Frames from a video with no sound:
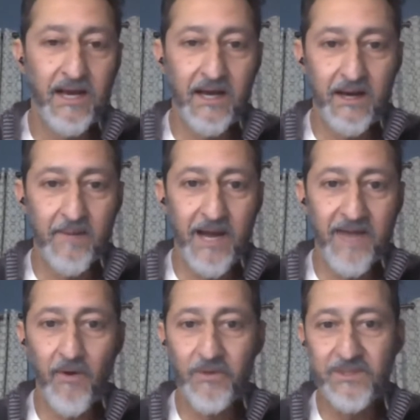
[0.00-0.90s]

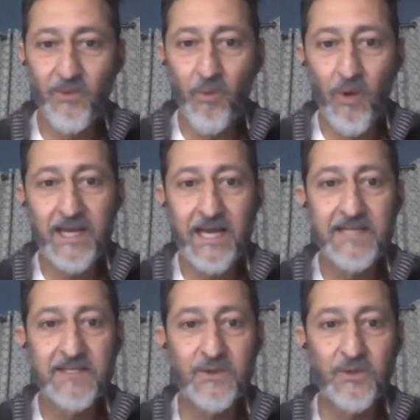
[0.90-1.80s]
I've always said, well, what can
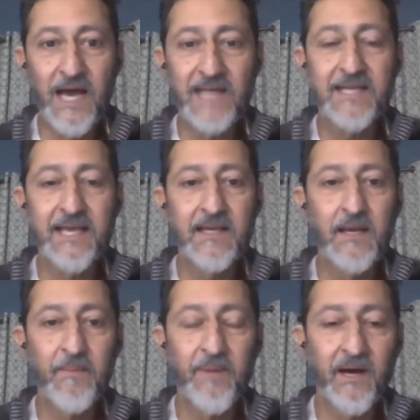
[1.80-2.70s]
I do not to end
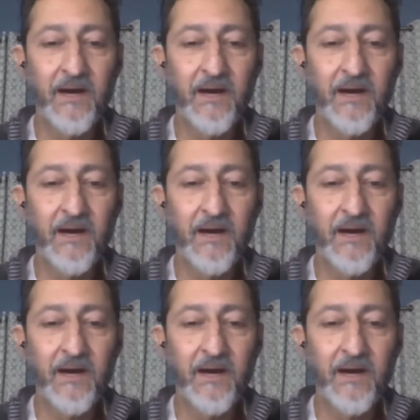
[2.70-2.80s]
up